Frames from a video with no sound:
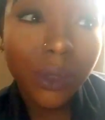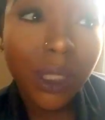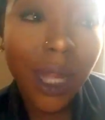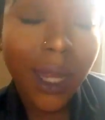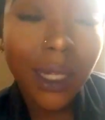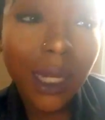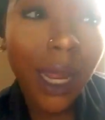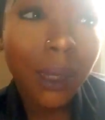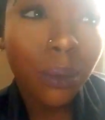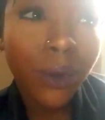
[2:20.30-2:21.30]

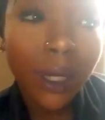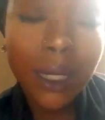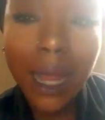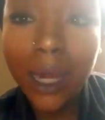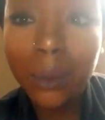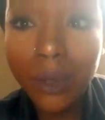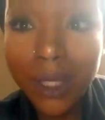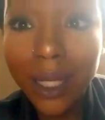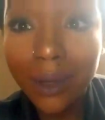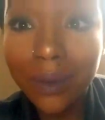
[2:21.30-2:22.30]
99.9%
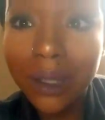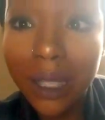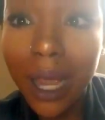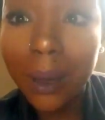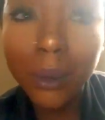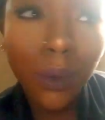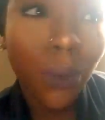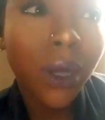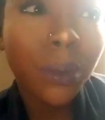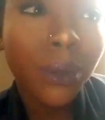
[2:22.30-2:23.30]
percent of the time, the
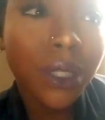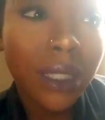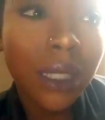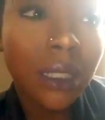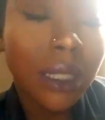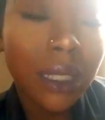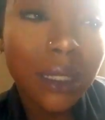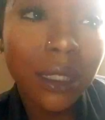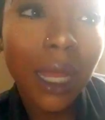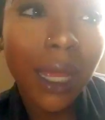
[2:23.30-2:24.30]
1%
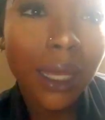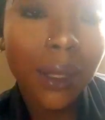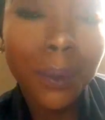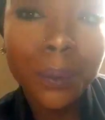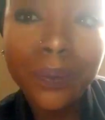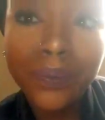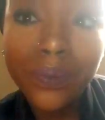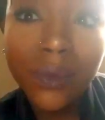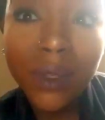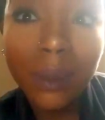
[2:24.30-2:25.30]
is like
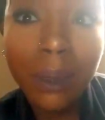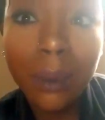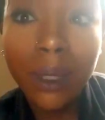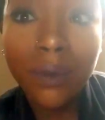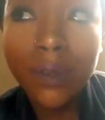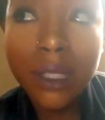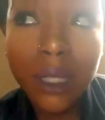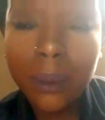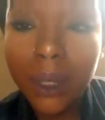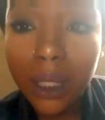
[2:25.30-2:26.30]
maybe if it's
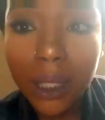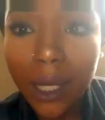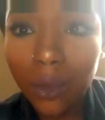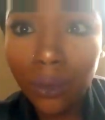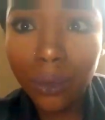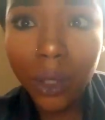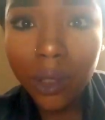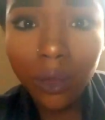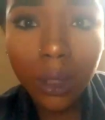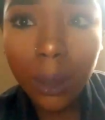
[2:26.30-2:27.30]
something like
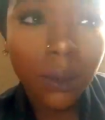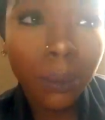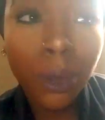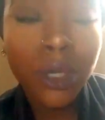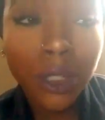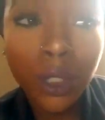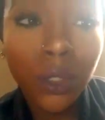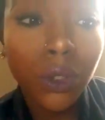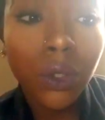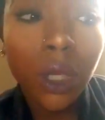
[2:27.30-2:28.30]
really, really
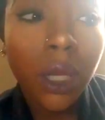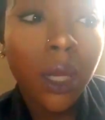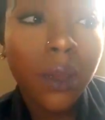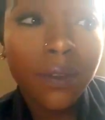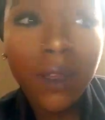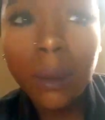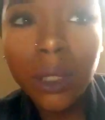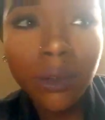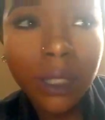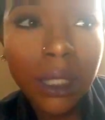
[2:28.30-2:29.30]
personal,
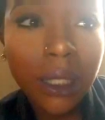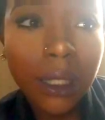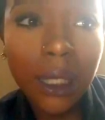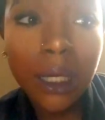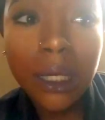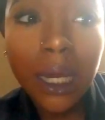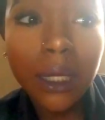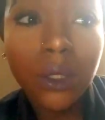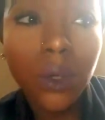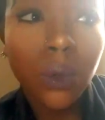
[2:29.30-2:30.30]
family related, and
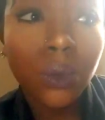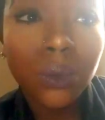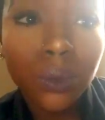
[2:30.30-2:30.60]
I don't